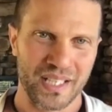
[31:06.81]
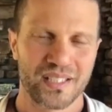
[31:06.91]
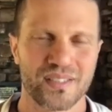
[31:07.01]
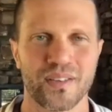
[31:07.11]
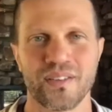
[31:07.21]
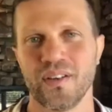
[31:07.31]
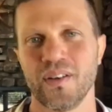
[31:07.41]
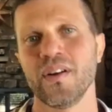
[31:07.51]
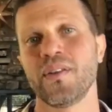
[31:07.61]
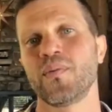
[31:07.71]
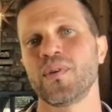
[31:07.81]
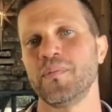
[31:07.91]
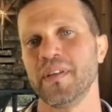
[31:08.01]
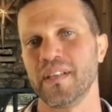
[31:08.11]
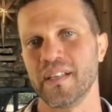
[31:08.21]
So the earth would
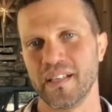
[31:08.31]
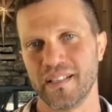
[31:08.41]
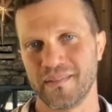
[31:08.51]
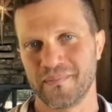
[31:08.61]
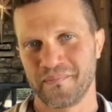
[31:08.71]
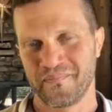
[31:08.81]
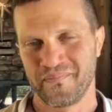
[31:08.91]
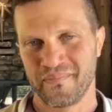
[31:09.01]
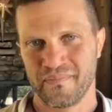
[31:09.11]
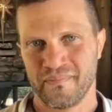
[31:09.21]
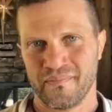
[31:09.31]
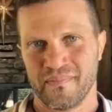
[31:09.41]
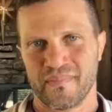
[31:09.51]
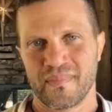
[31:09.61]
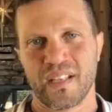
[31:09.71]
be yin
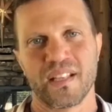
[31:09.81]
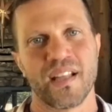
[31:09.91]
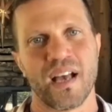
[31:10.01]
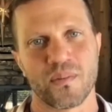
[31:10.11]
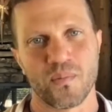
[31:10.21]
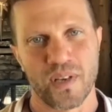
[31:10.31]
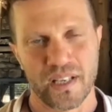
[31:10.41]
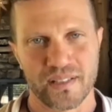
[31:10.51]
in that way.